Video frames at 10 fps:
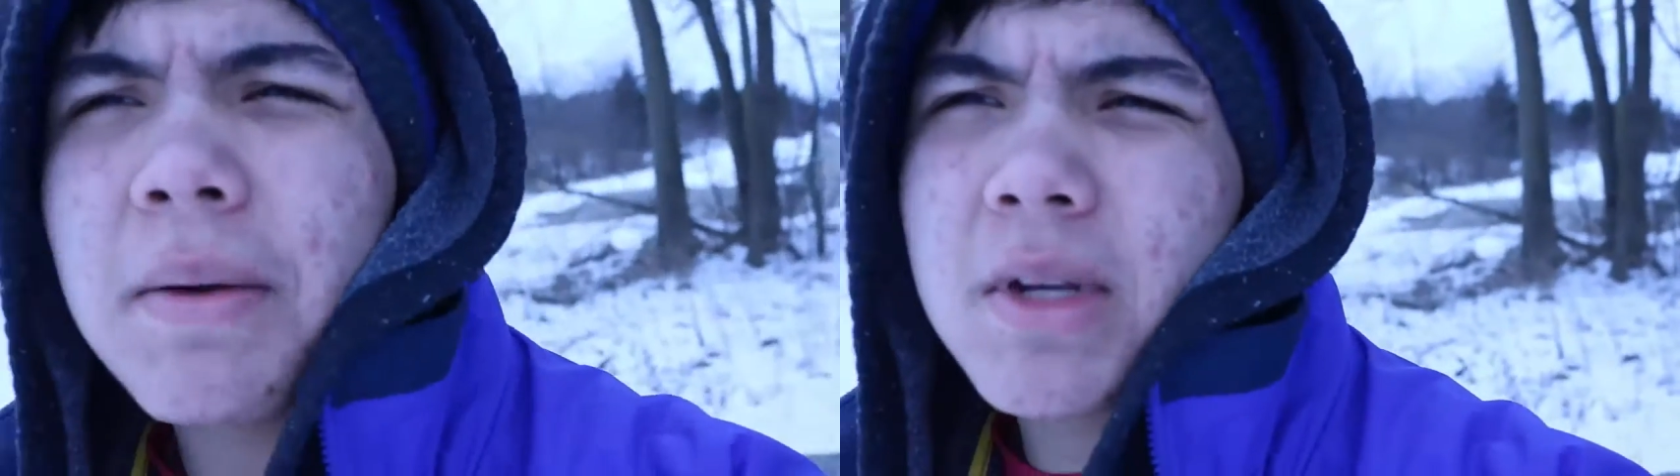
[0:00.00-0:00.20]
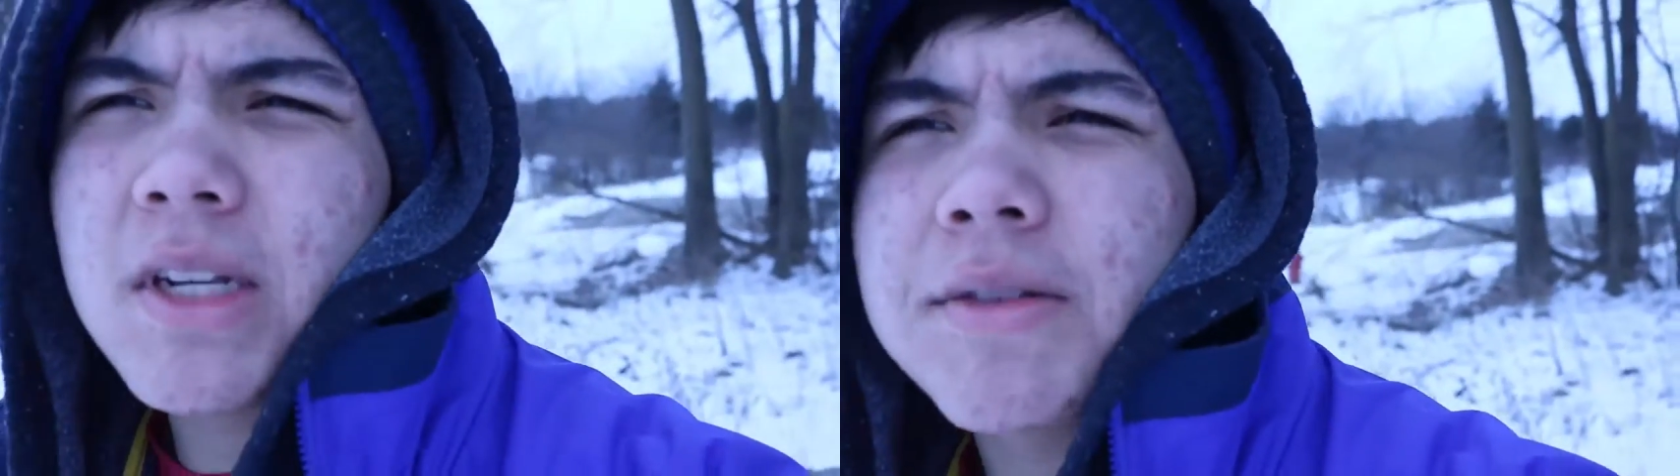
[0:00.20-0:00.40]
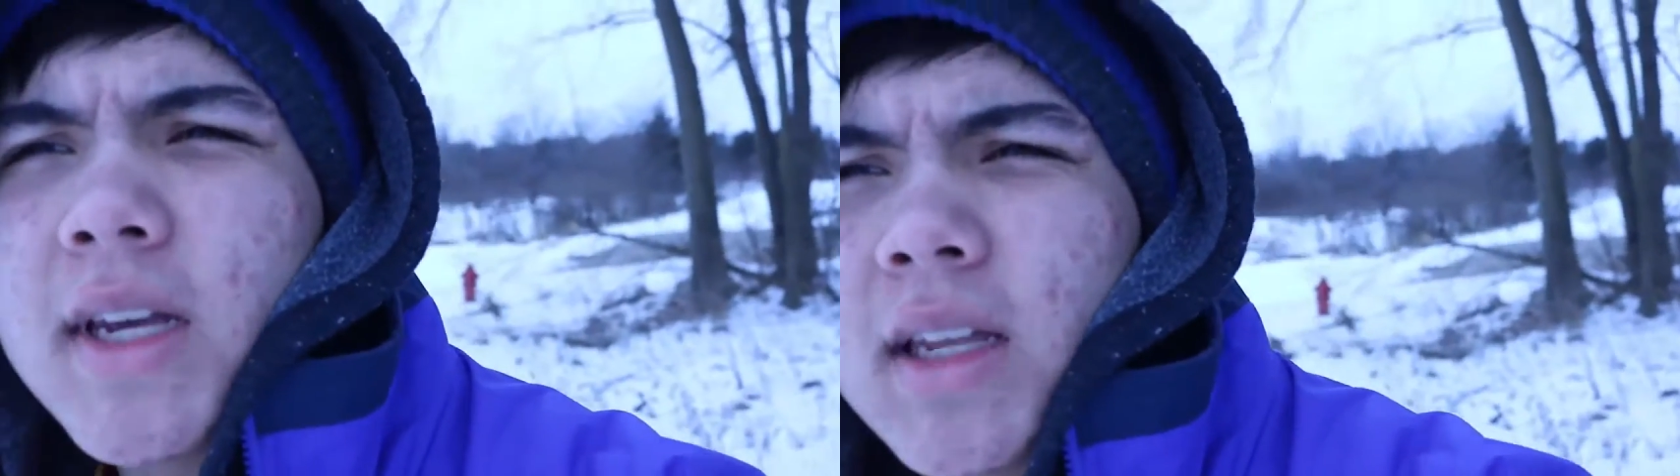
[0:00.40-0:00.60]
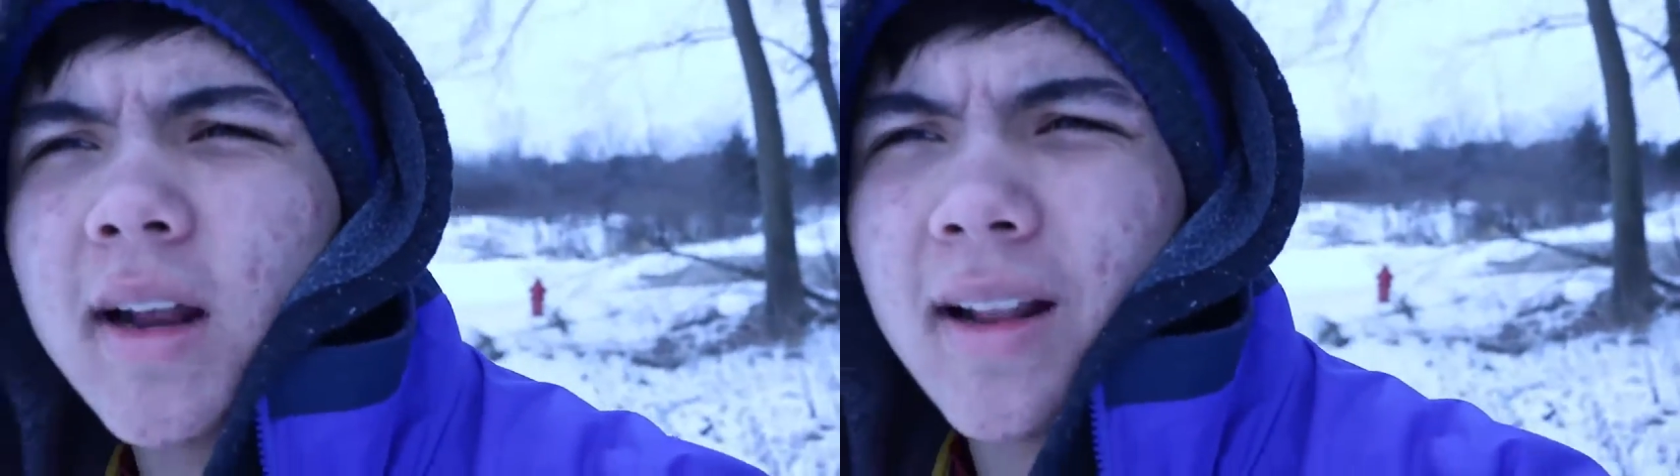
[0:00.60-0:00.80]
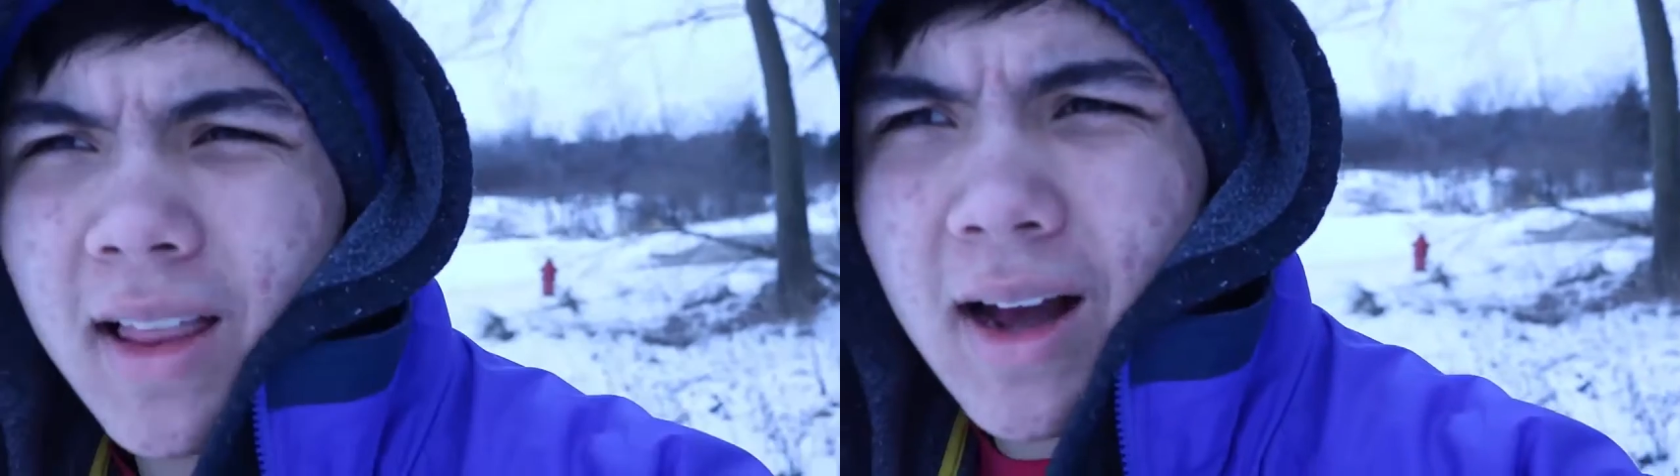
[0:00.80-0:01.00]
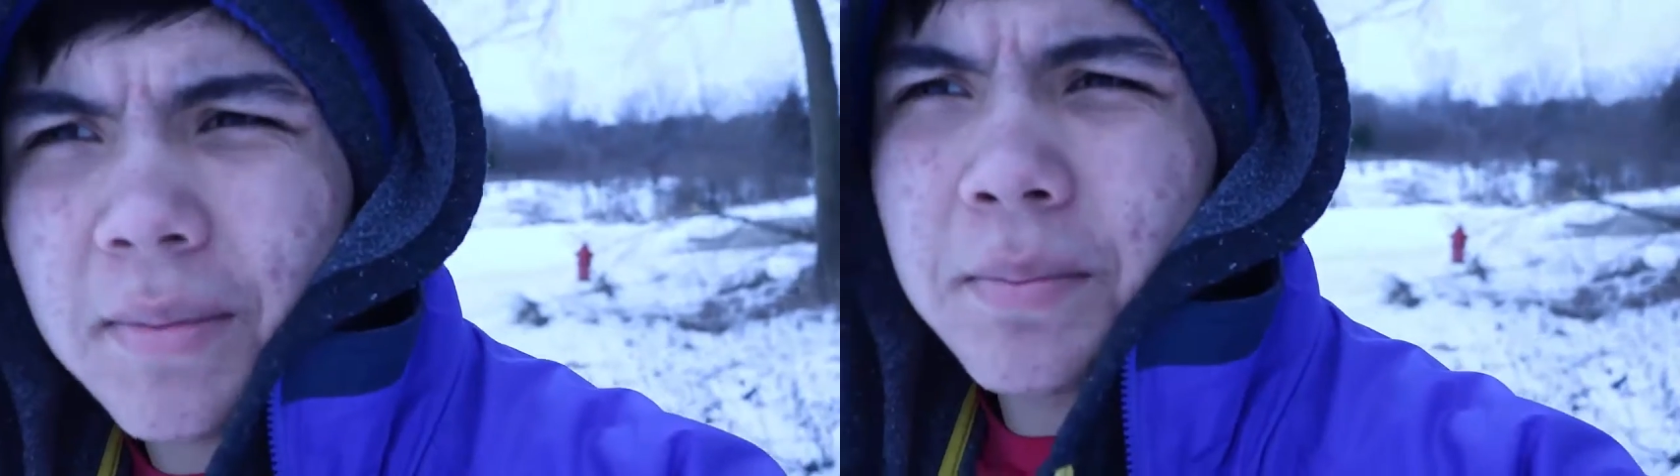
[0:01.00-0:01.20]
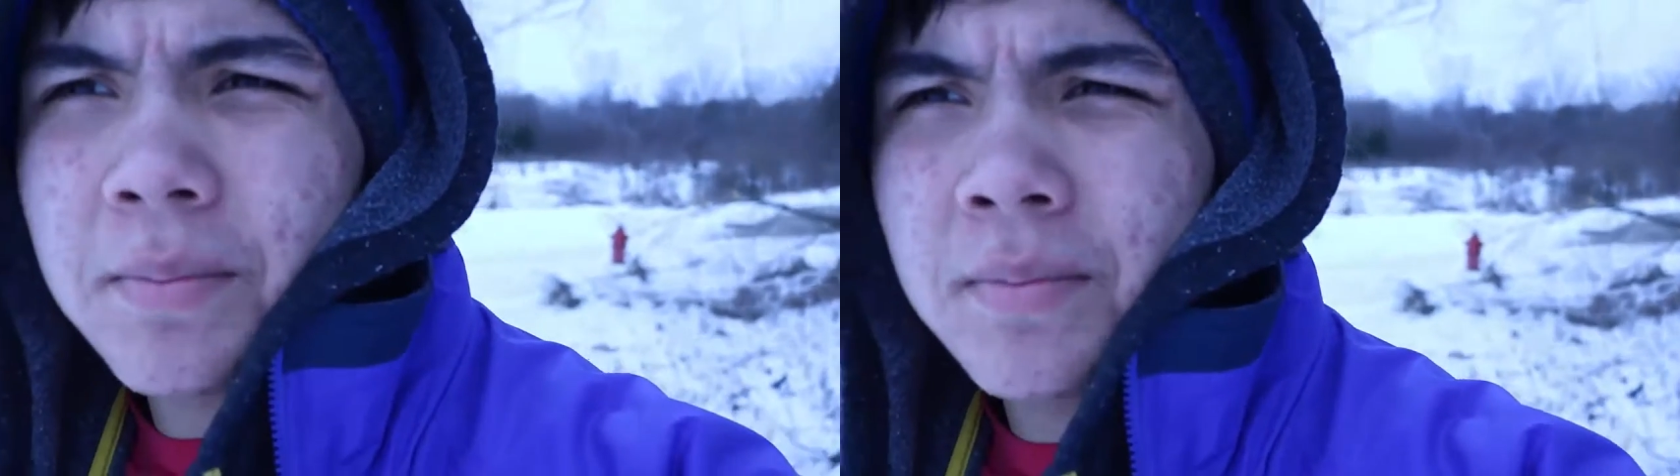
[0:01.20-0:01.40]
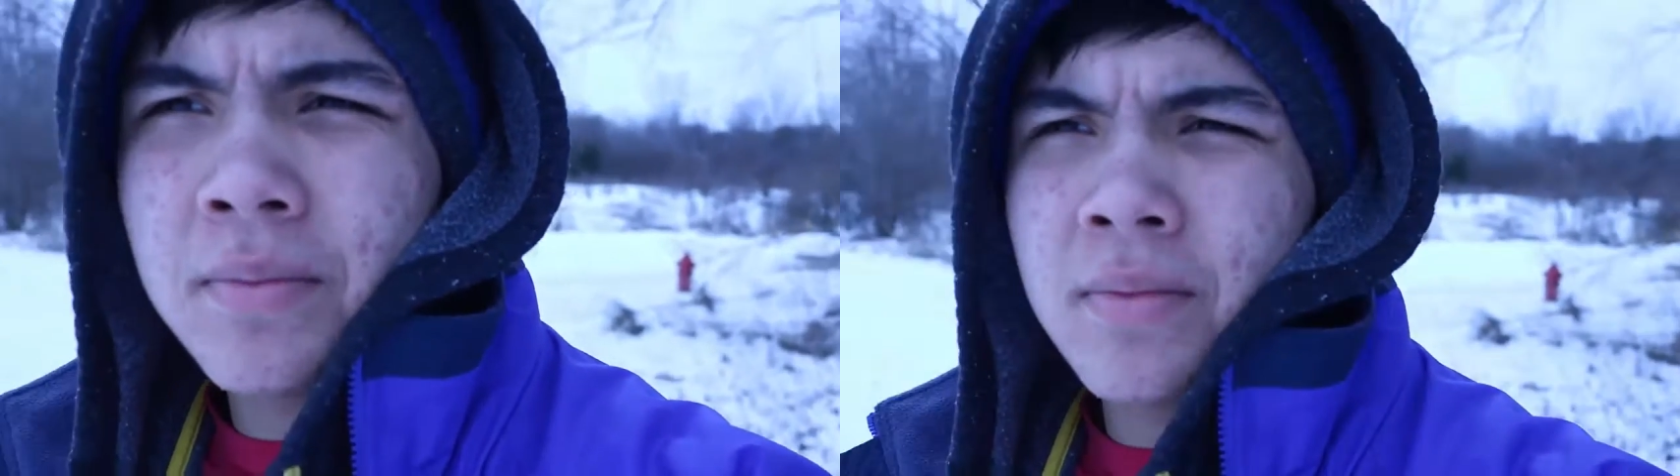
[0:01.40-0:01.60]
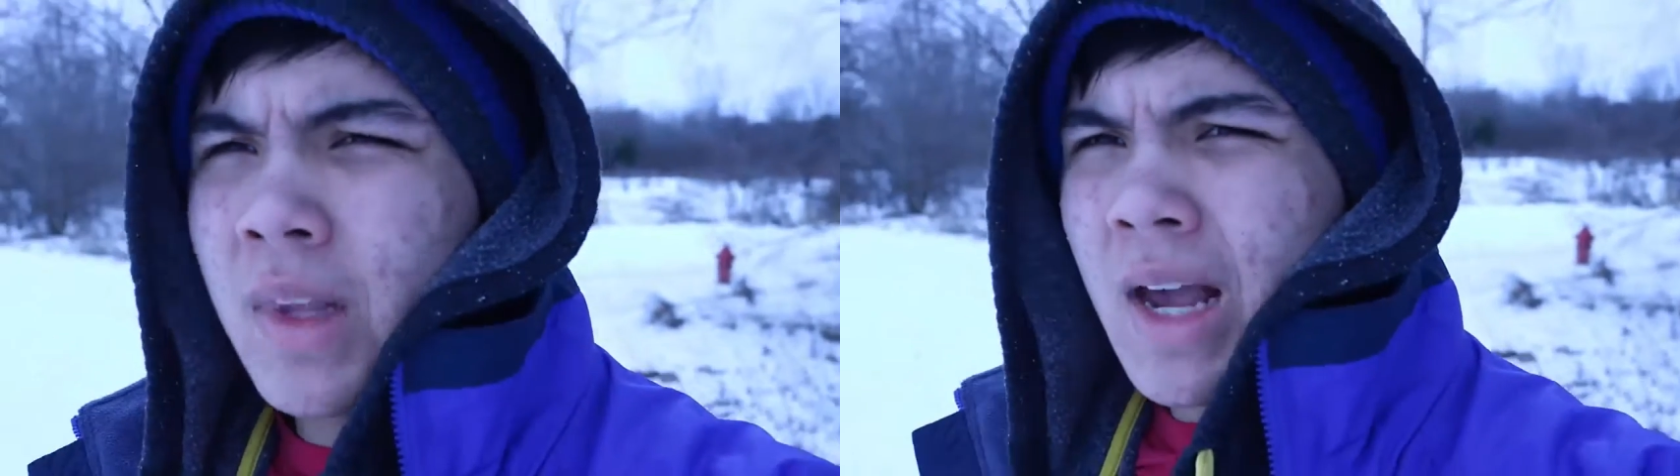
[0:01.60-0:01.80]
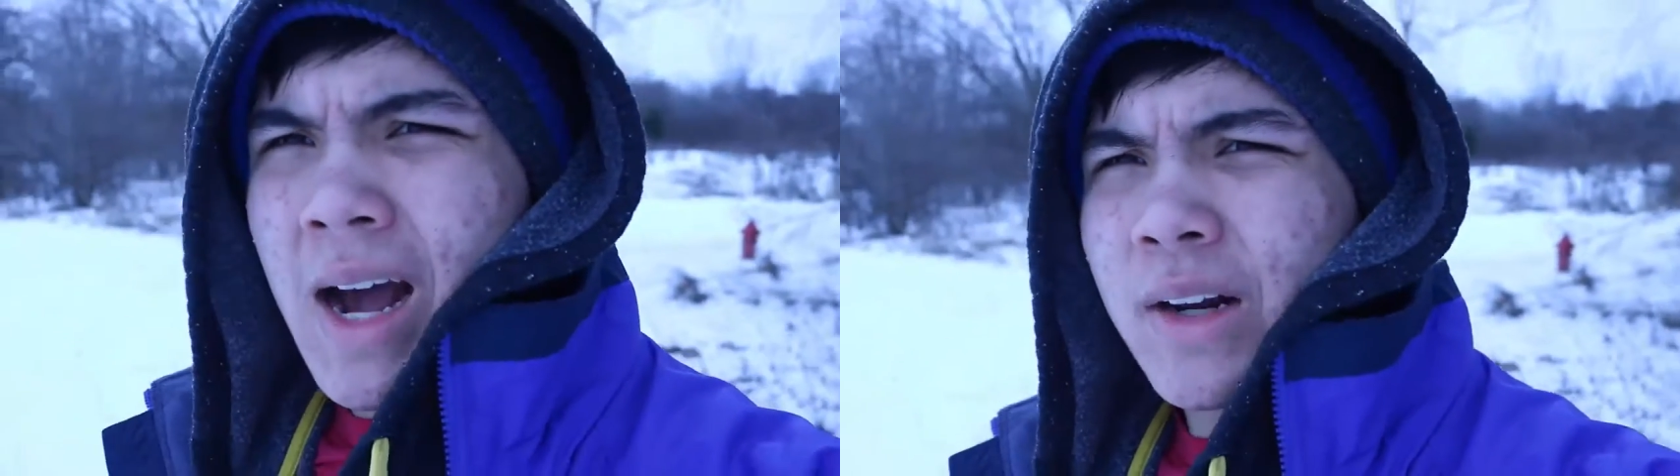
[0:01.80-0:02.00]
myself saying that a lot.
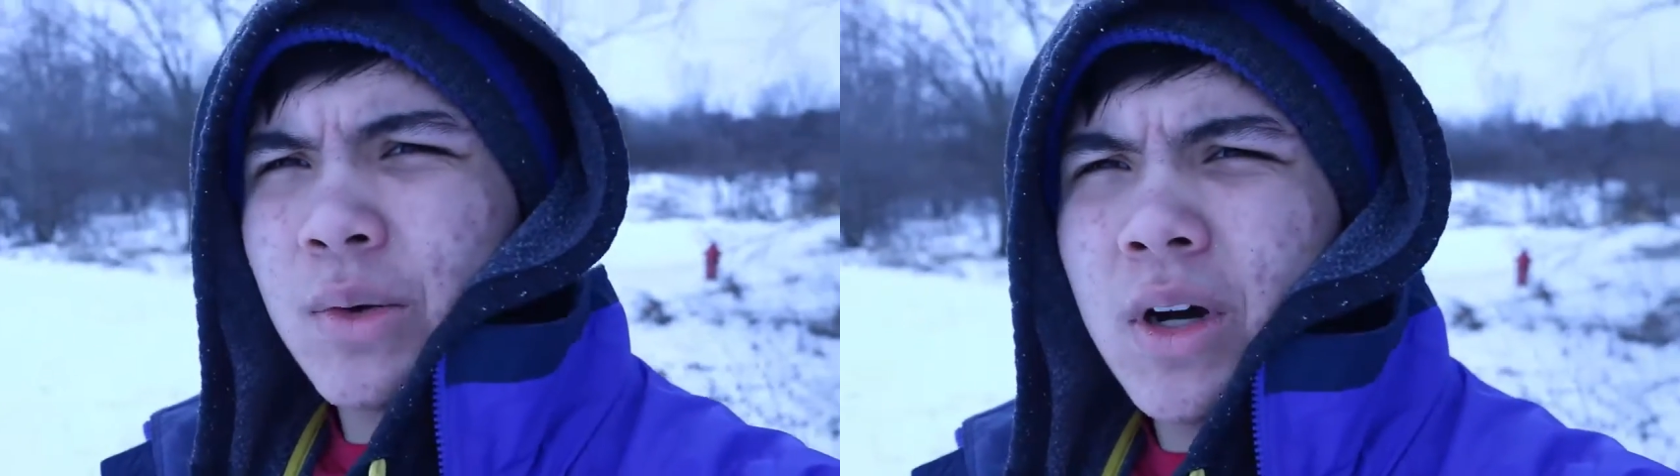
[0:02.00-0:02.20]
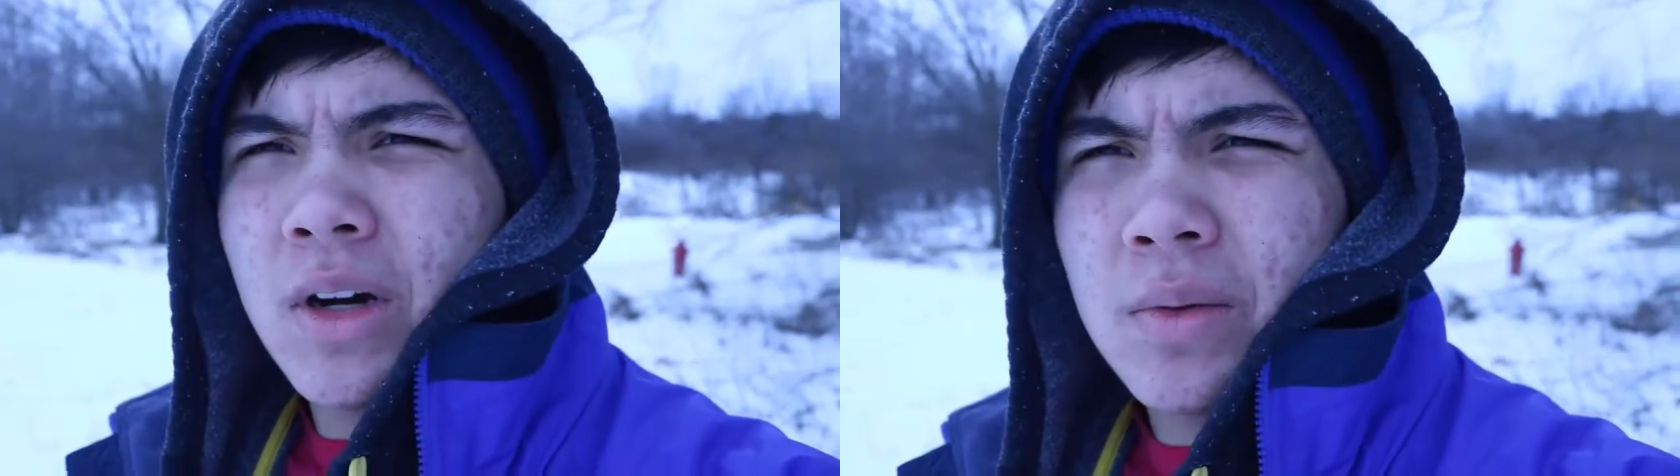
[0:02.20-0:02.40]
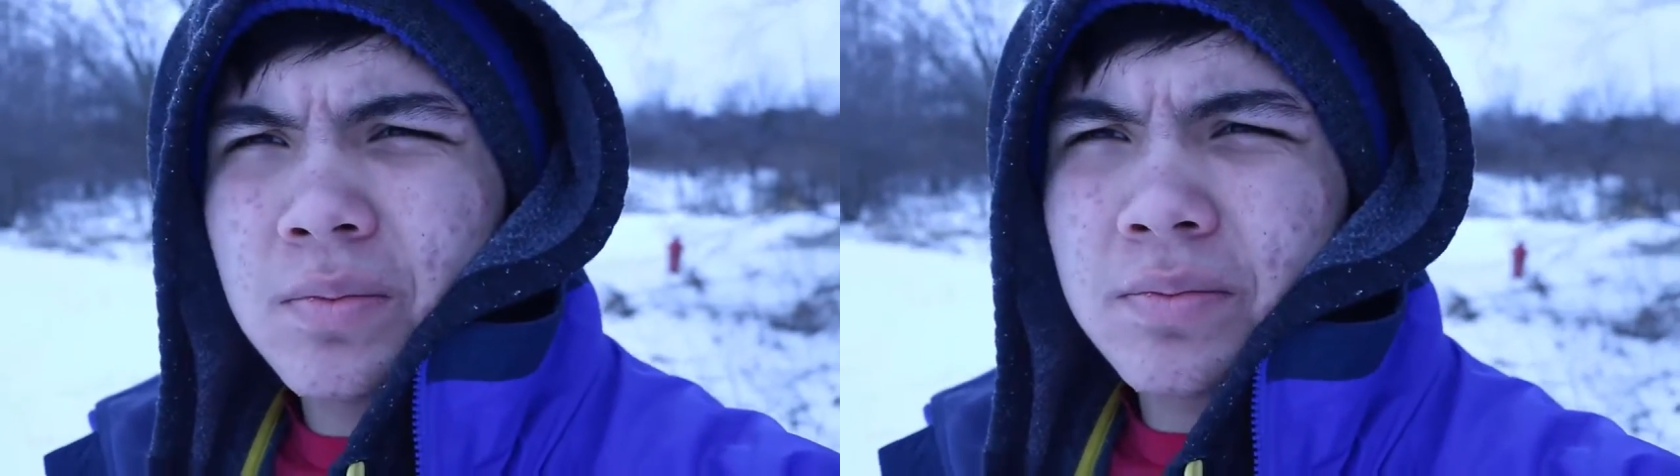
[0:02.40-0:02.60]
I don't know.